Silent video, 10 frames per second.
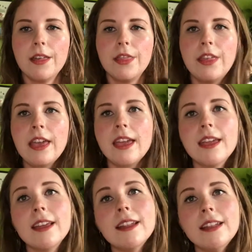
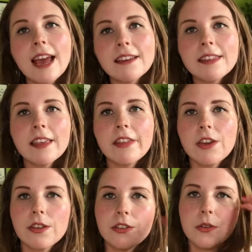The next thing that you
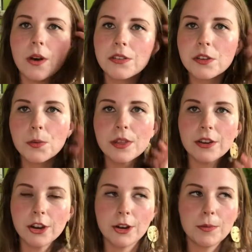can do also with
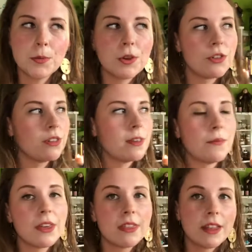herbs, which is
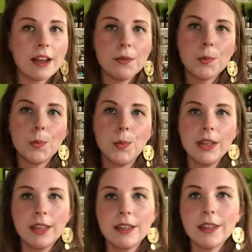something that I
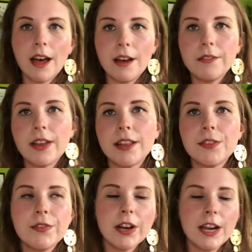really love and it's
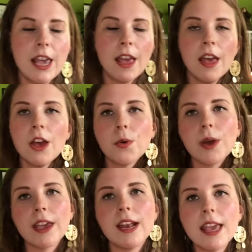very
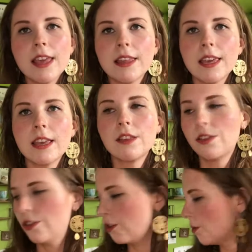quick and easy to
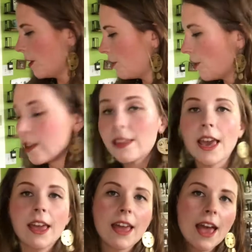do, is you can
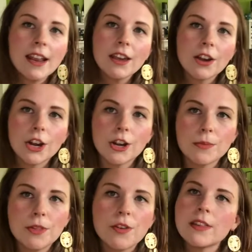take any
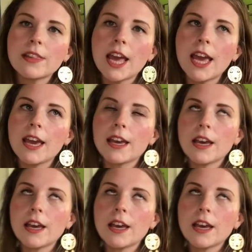herbs. You can take